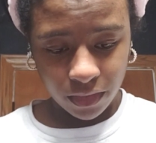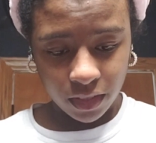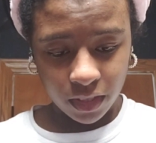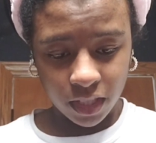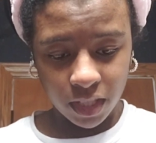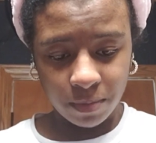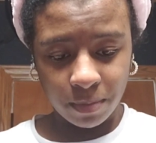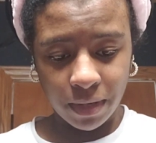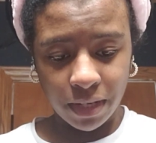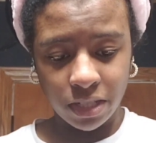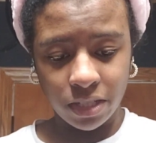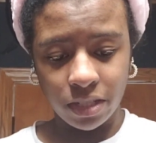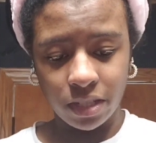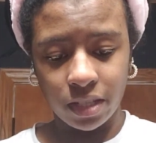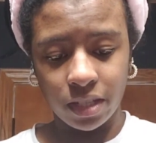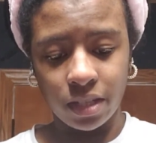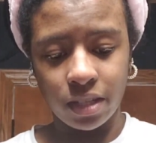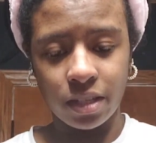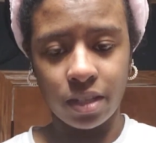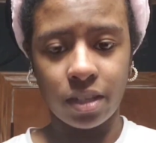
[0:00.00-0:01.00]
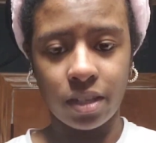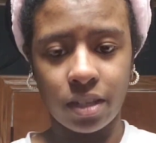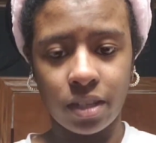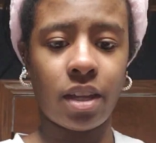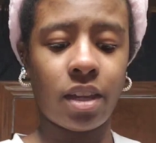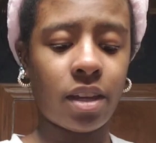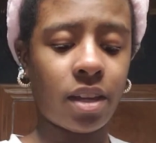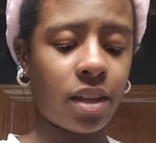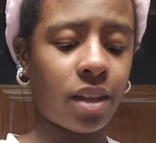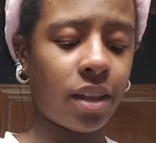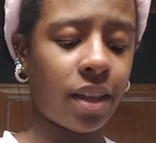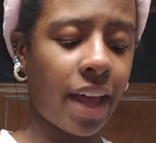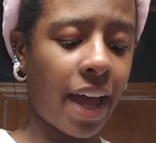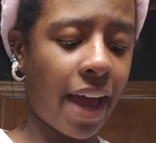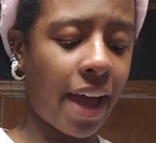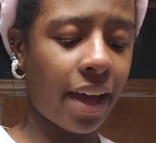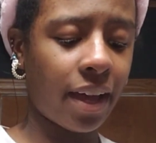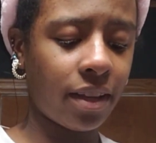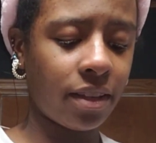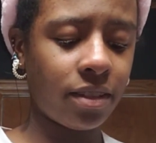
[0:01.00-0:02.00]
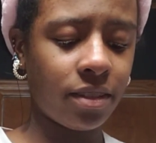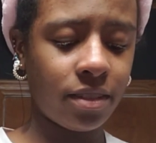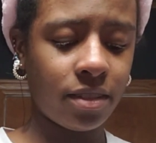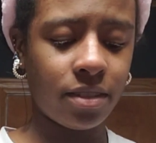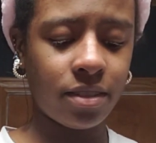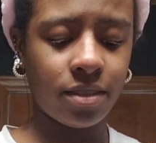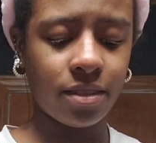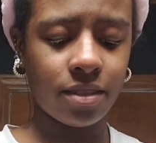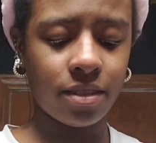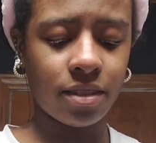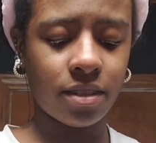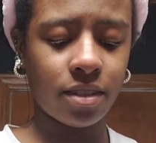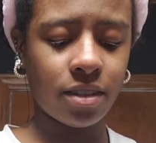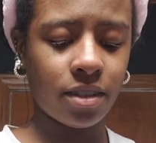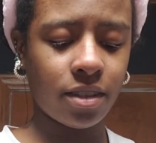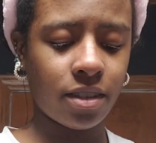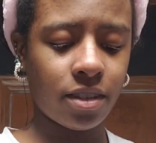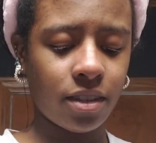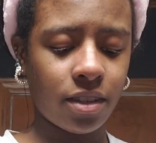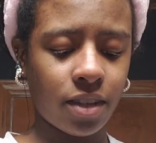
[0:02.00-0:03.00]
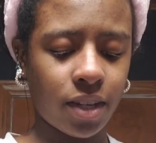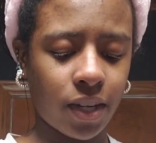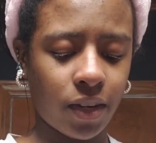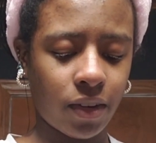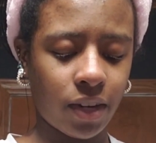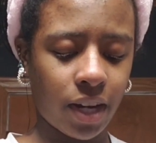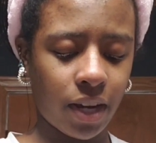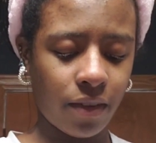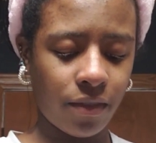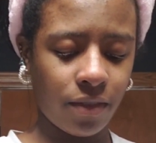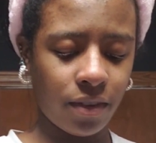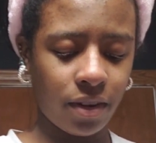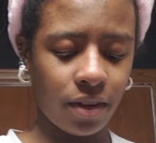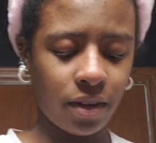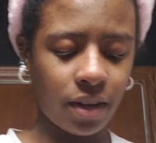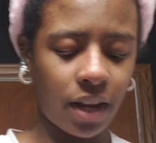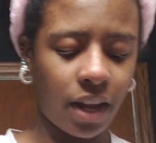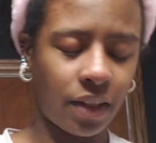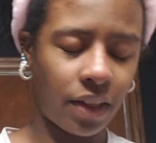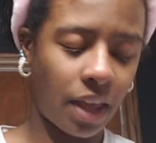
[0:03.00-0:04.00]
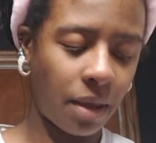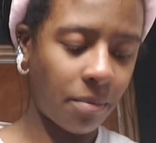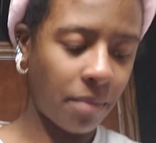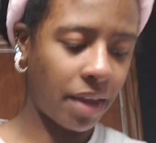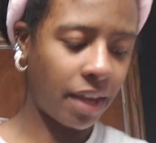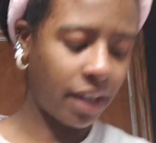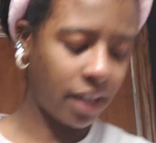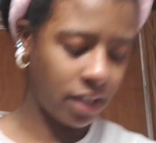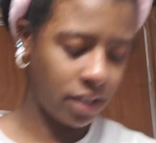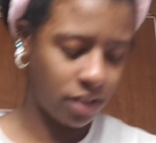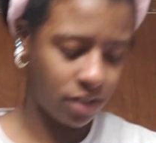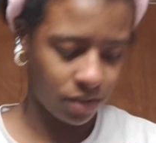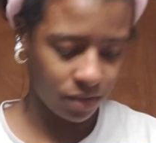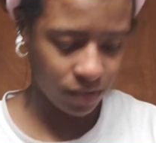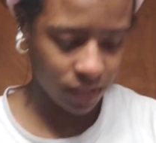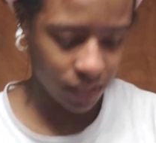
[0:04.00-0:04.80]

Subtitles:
especially us or whatever, and they make us do tedious